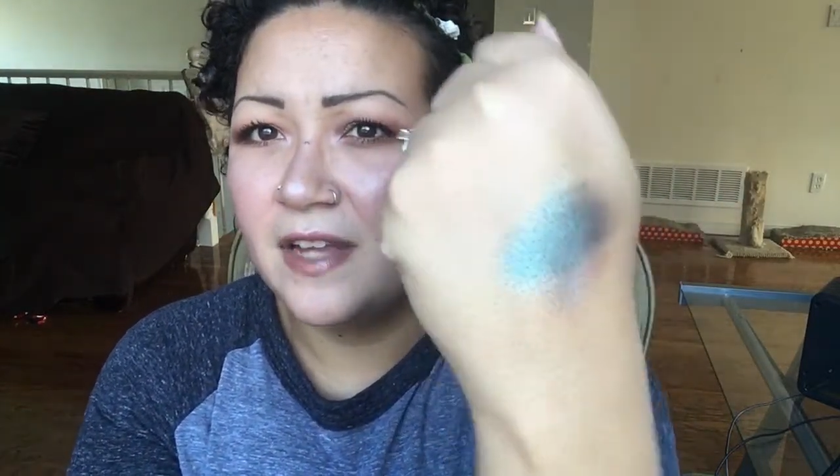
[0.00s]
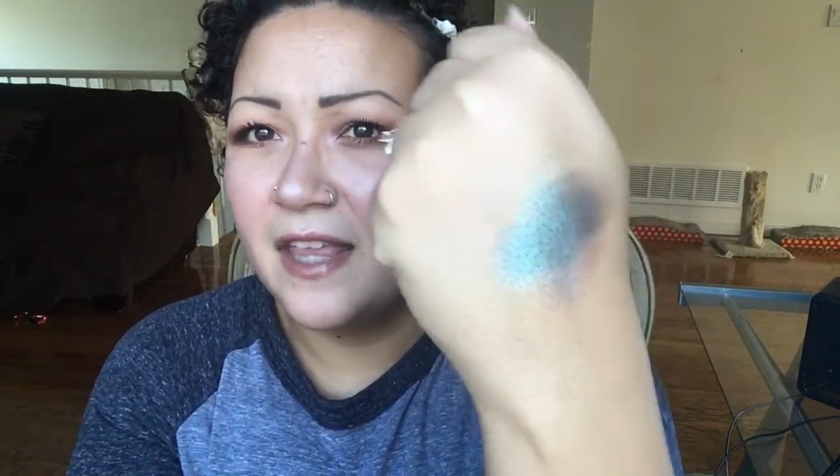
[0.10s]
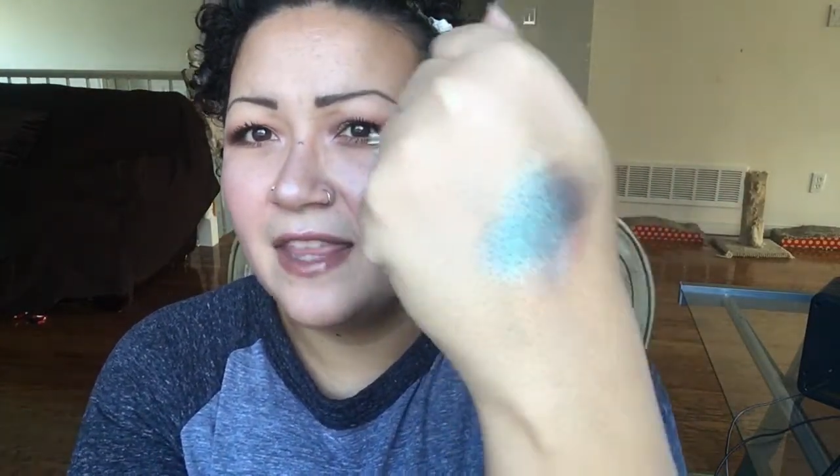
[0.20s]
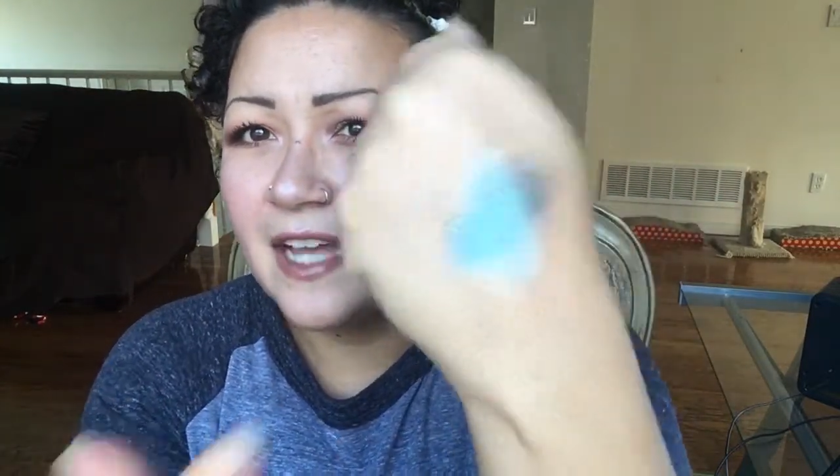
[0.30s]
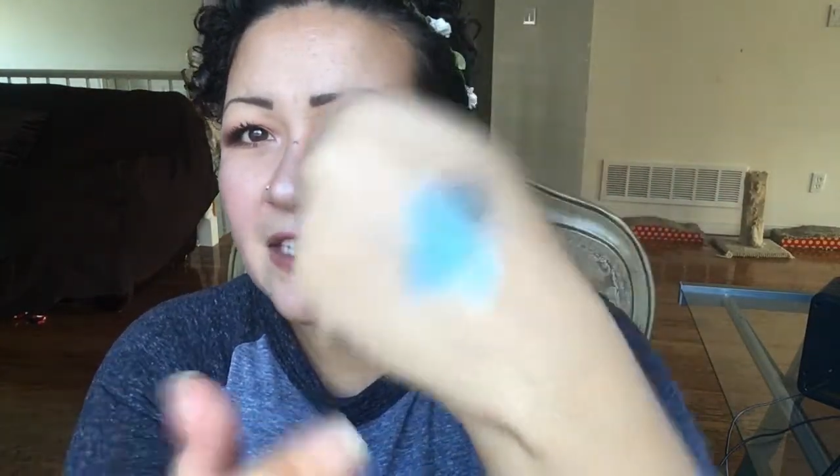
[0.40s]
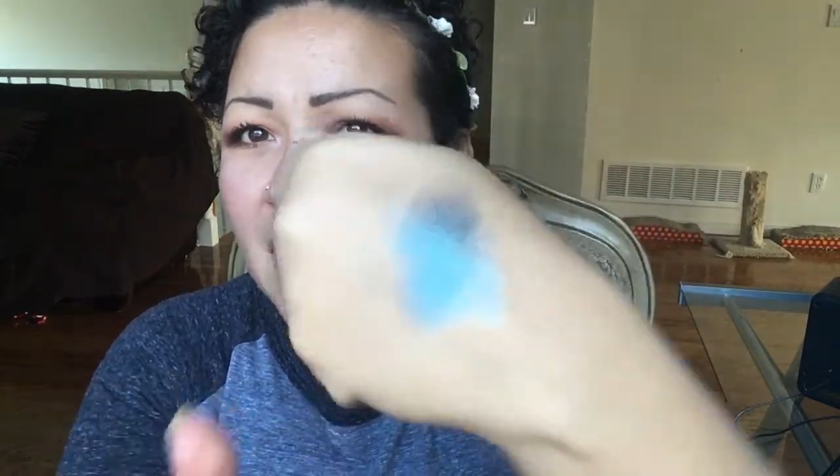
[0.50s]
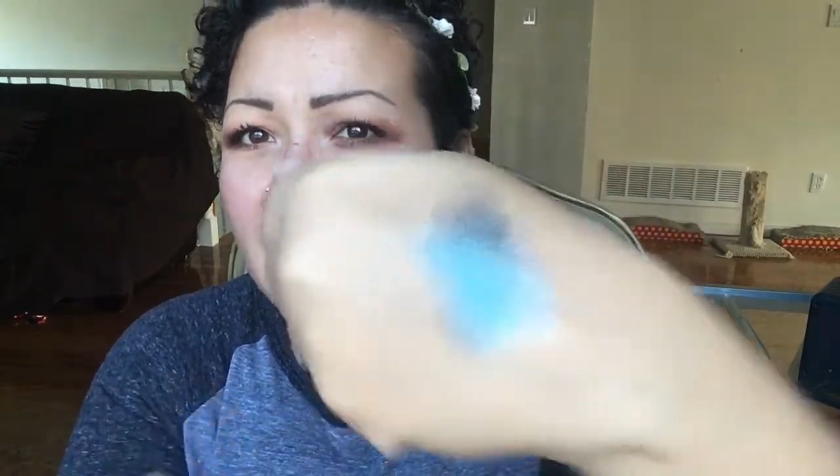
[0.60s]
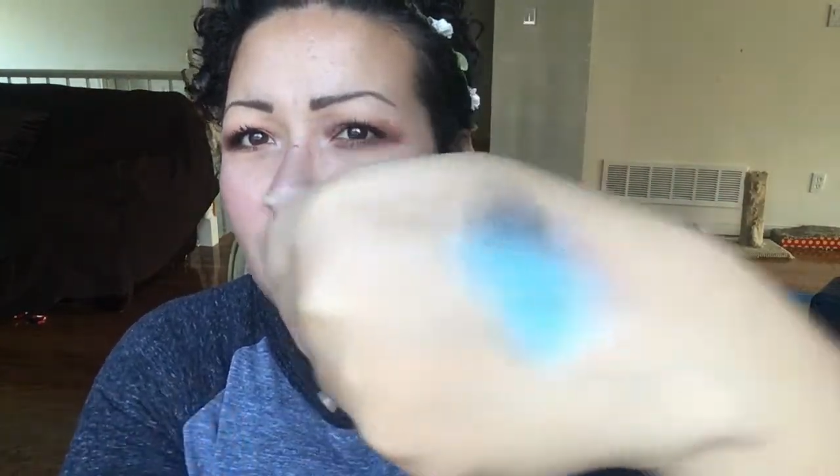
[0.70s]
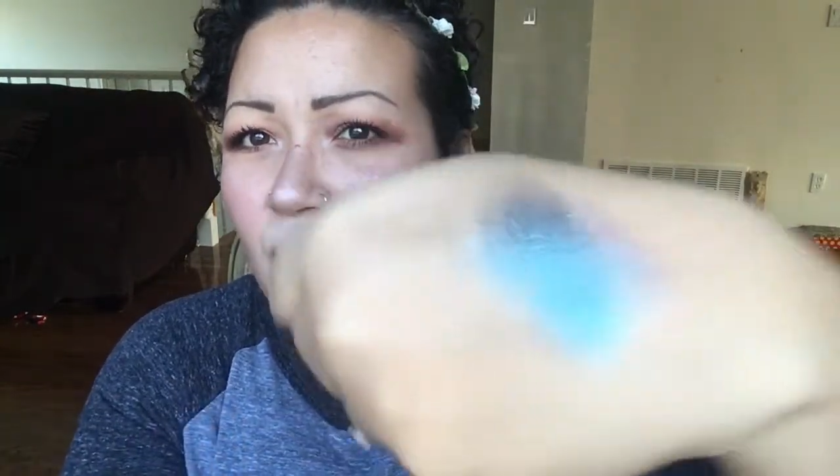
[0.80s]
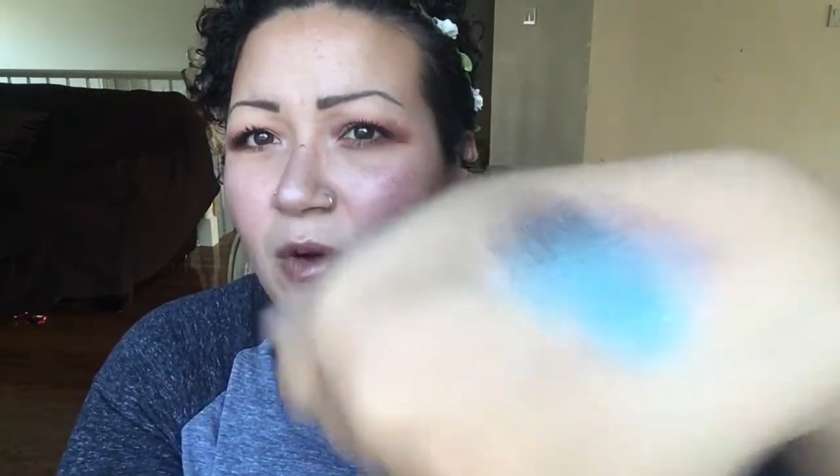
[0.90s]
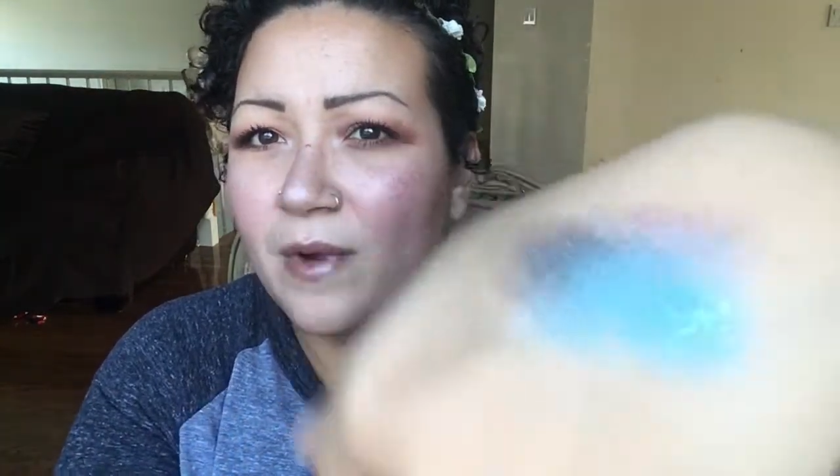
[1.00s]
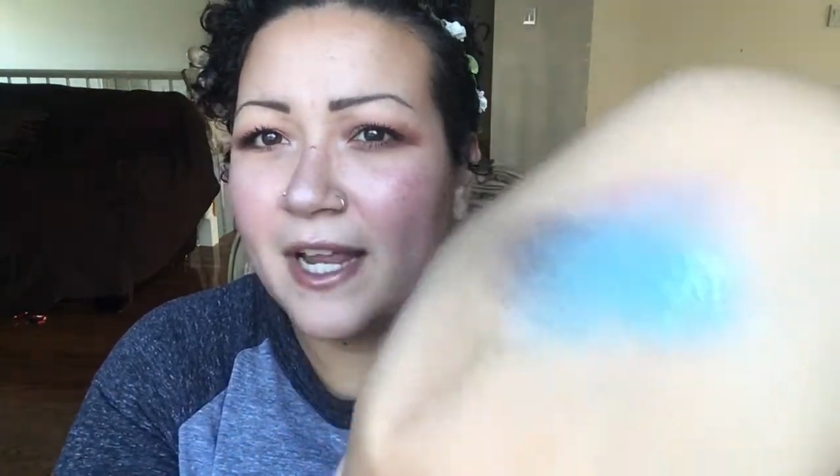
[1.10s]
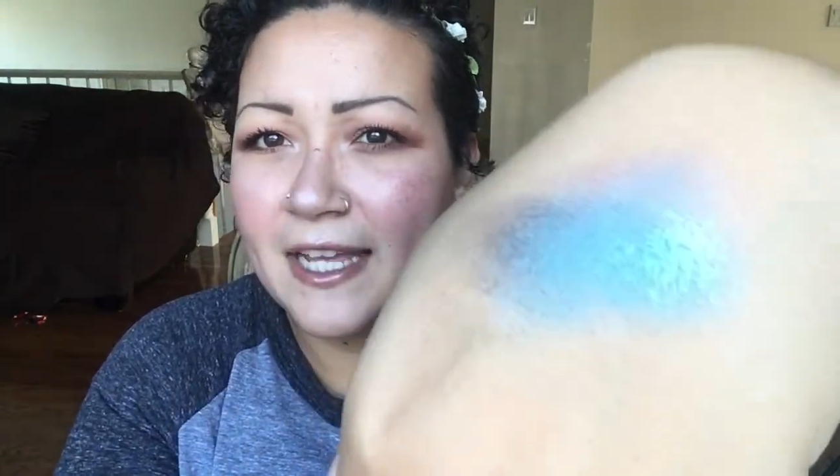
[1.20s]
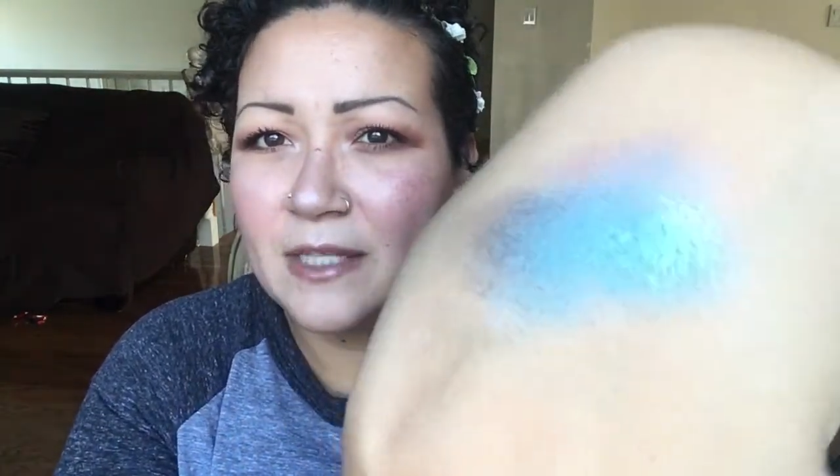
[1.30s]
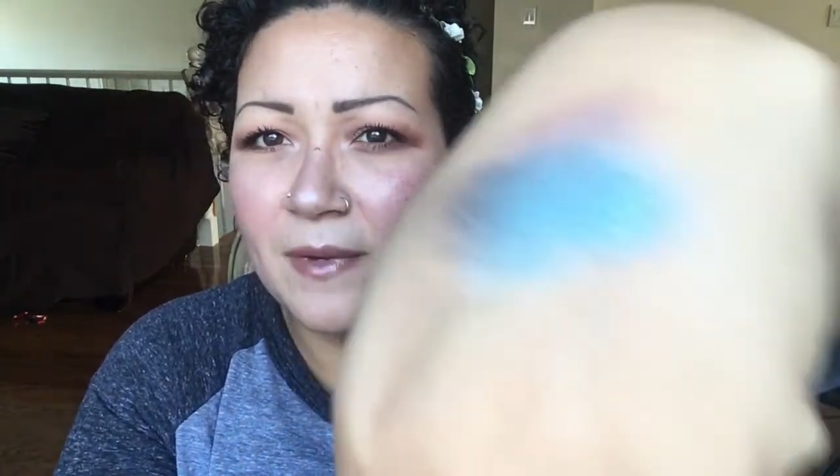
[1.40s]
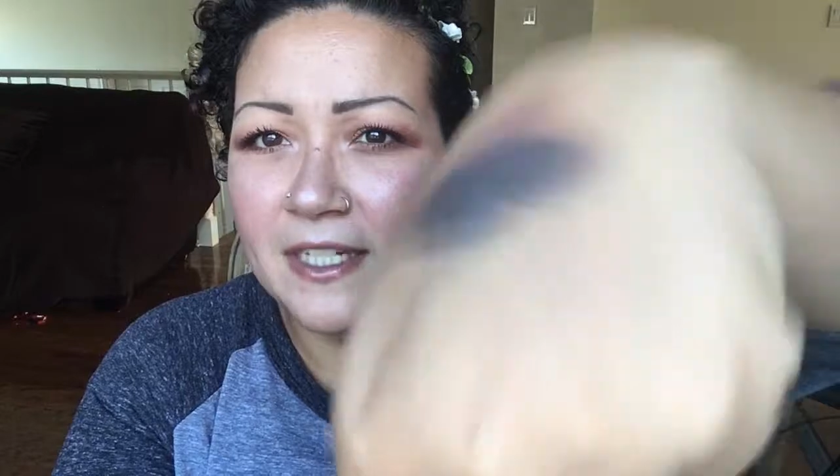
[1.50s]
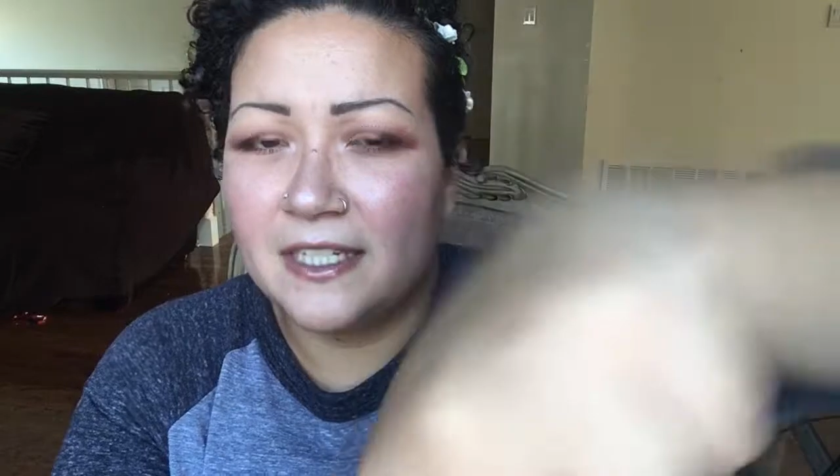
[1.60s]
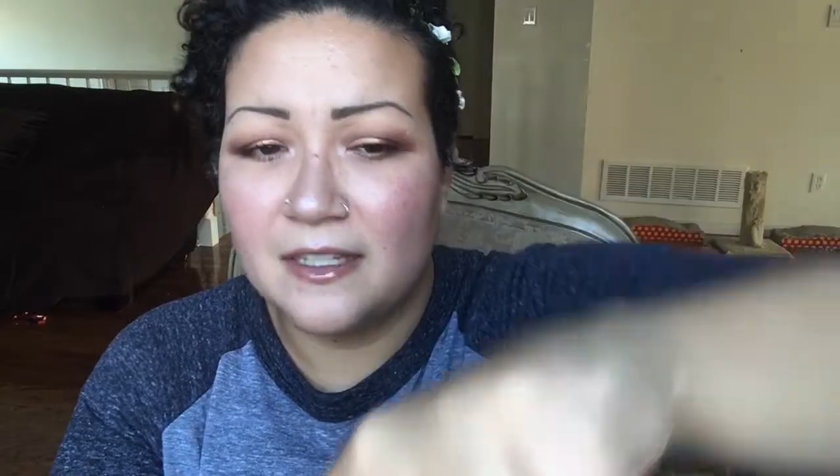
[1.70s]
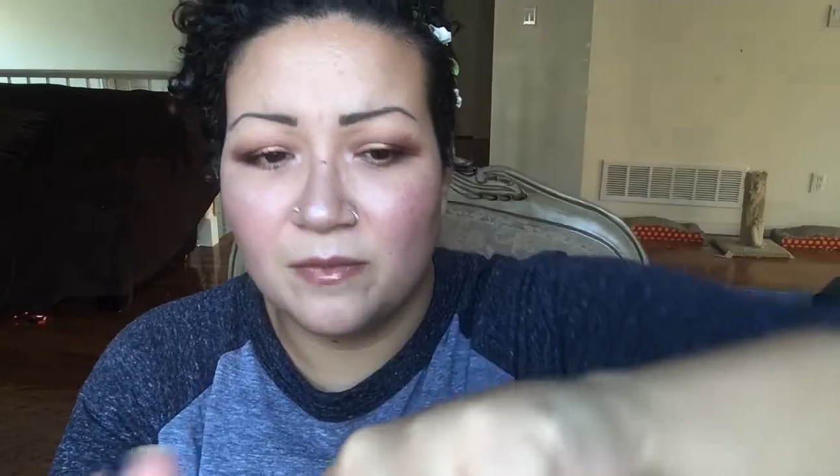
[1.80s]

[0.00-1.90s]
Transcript: And that's kind of more what I expected